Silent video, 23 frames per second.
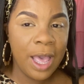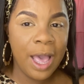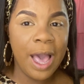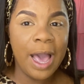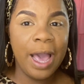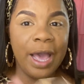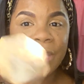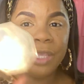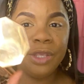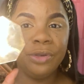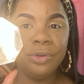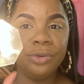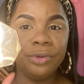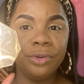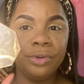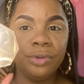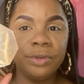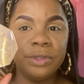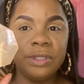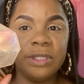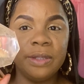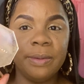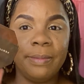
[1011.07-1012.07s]
I
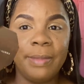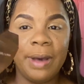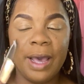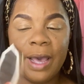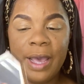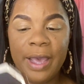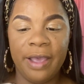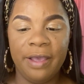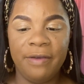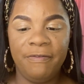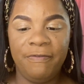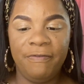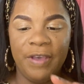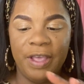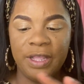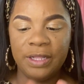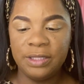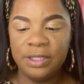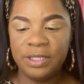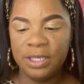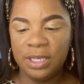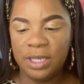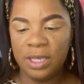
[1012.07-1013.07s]
used my
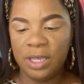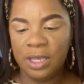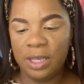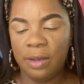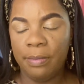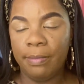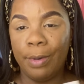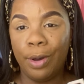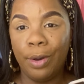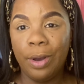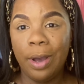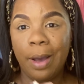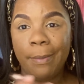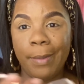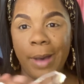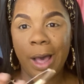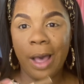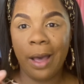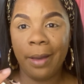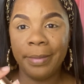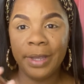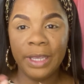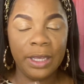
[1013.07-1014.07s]
Fenty Mocha
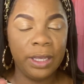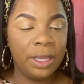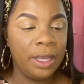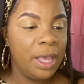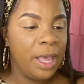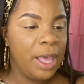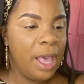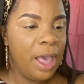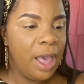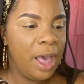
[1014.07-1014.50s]
Mommy.